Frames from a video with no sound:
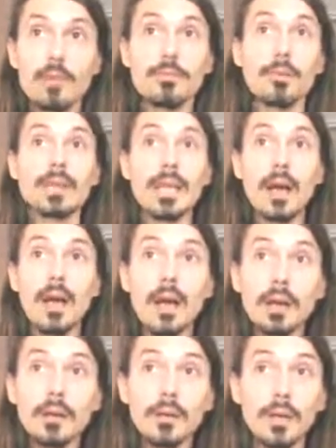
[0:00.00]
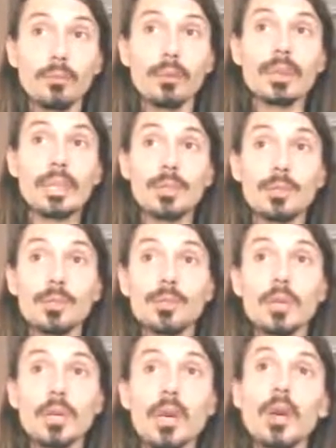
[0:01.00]
for what they are and what they
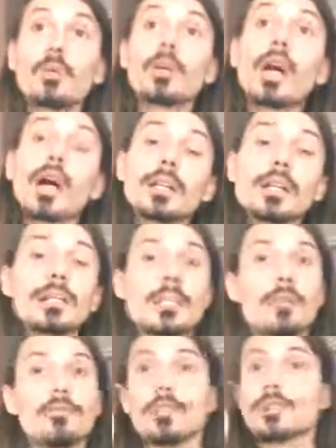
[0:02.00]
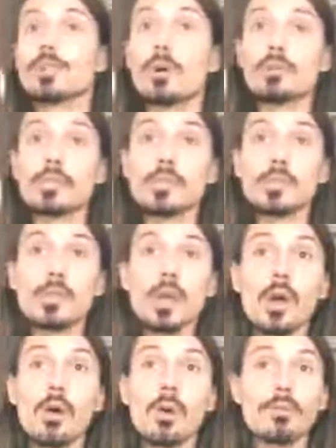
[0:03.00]
do, regardless of the social
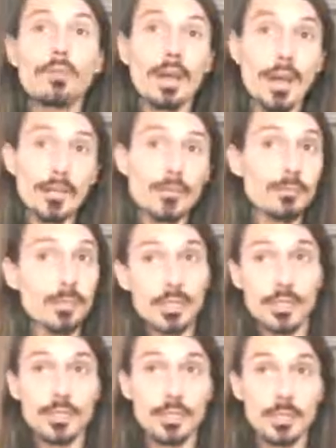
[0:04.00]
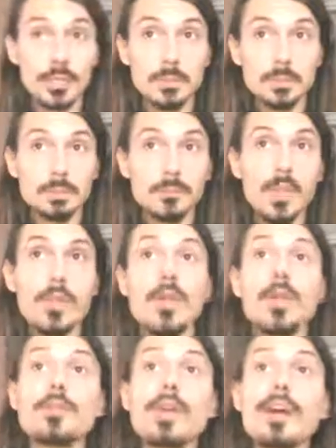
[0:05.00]
or financial positions.
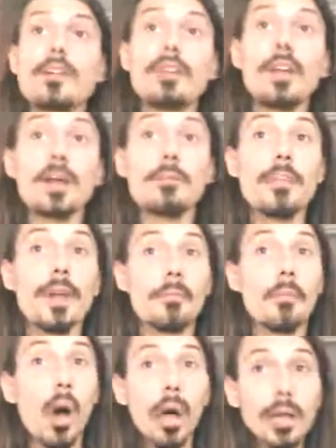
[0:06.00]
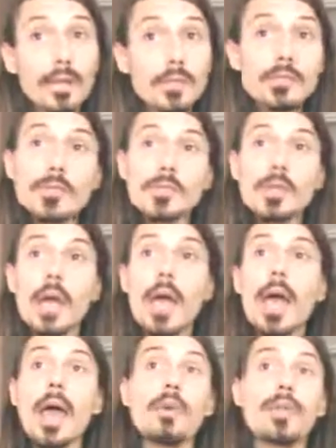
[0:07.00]
They are very, very modest,
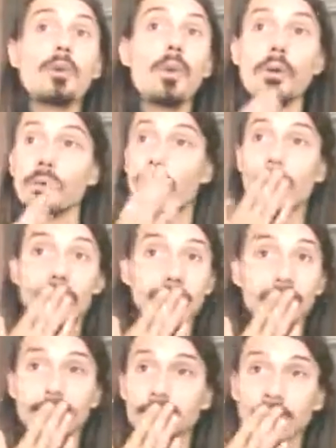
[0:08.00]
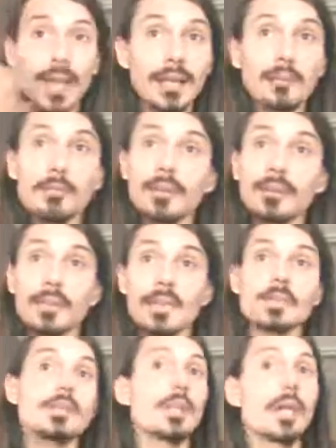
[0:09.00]
and they won't utter any
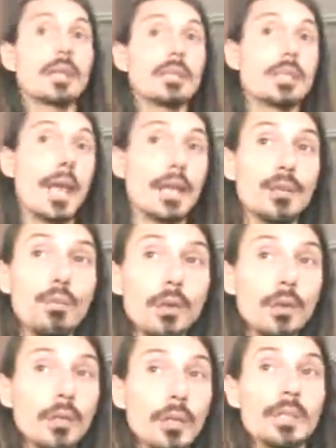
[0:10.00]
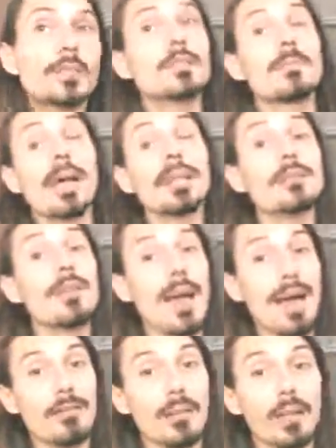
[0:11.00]
bitterness against anyone in spite of
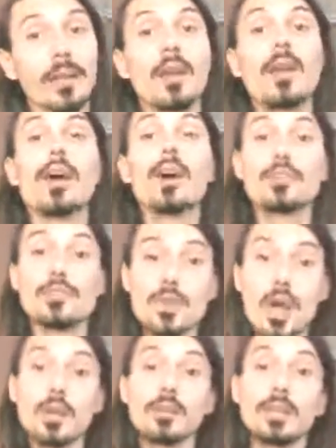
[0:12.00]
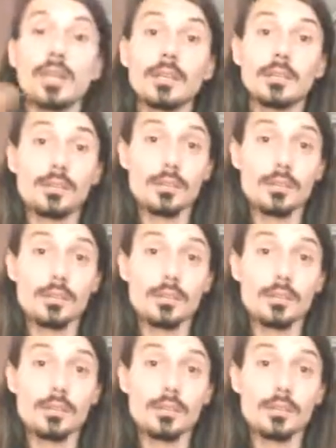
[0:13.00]
having a strongly